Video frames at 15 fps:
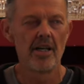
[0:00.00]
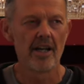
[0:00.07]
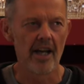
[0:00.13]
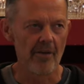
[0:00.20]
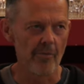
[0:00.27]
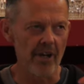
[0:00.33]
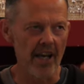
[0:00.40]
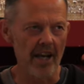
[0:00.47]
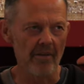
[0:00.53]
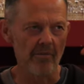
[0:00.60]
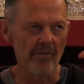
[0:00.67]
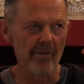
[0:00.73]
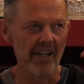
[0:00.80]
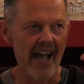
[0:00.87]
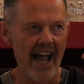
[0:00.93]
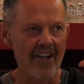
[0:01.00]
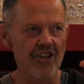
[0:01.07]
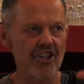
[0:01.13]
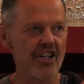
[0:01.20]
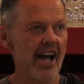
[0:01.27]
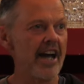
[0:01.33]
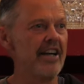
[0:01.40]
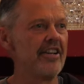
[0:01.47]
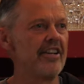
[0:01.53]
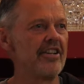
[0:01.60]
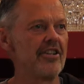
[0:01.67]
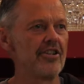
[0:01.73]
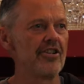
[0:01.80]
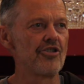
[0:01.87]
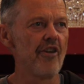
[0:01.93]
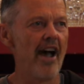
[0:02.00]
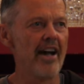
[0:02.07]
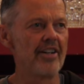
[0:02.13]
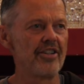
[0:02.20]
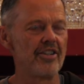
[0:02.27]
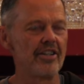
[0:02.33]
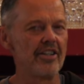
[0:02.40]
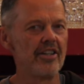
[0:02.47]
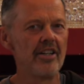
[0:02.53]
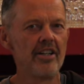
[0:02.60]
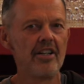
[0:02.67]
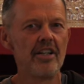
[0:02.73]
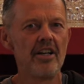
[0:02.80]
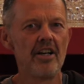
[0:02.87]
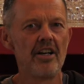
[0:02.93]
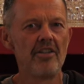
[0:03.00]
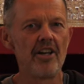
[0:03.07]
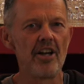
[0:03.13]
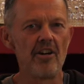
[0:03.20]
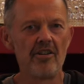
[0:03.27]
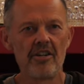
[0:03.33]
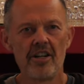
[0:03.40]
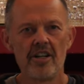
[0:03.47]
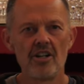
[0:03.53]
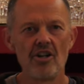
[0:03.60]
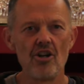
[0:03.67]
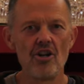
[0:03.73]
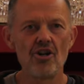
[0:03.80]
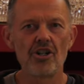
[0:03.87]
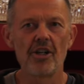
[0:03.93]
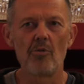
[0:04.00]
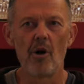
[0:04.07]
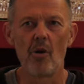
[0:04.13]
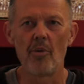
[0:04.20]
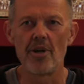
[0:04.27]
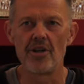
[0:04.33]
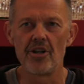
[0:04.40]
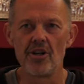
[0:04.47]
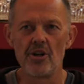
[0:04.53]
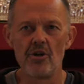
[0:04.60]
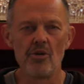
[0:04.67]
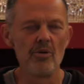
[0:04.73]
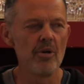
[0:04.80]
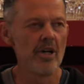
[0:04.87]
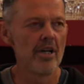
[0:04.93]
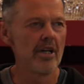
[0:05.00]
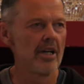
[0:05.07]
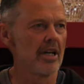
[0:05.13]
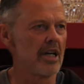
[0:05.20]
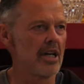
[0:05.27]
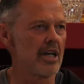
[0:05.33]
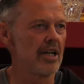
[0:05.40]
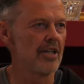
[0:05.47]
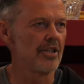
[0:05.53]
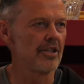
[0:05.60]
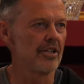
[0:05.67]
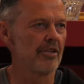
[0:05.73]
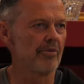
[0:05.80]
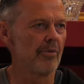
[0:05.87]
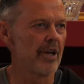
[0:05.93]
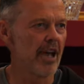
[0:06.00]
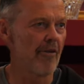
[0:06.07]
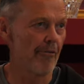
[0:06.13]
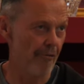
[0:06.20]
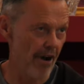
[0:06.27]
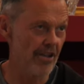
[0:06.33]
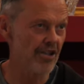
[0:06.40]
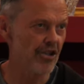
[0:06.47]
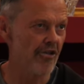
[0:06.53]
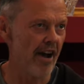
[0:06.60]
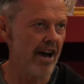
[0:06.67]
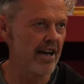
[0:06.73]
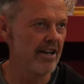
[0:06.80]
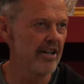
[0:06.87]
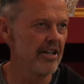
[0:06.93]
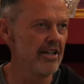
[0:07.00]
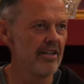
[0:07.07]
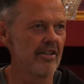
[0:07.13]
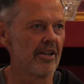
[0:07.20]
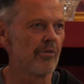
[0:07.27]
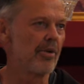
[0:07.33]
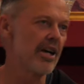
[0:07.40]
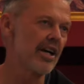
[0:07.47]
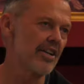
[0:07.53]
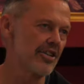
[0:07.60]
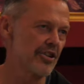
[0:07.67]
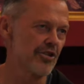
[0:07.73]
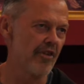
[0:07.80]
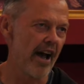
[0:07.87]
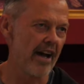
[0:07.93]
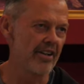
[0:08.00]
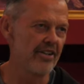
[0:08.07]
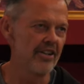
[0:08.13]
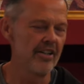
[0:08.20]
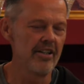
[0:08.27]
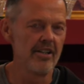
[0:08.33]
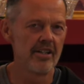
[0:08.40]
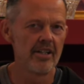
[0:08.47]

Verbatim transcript: and we get agitated and distracted, then usually what we do is we get frustrated that we get distracted,